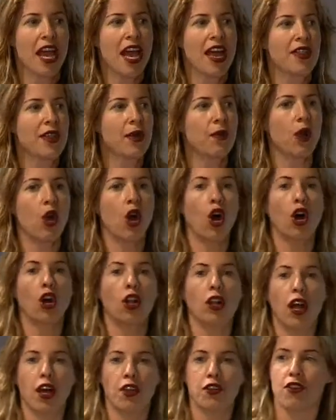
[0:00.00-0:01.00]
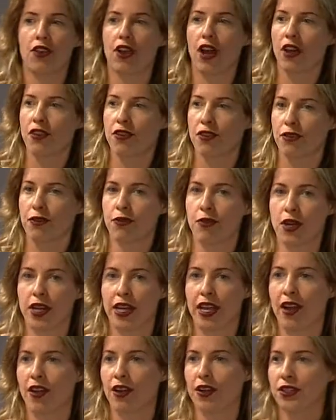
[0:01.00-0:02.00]
and they were all under one hundred forty
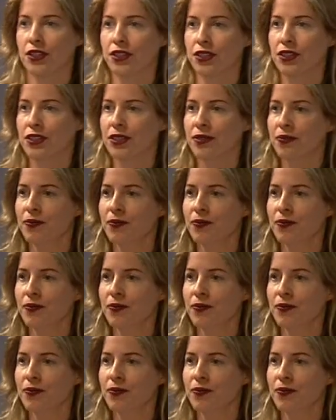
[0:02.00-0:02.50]
characters.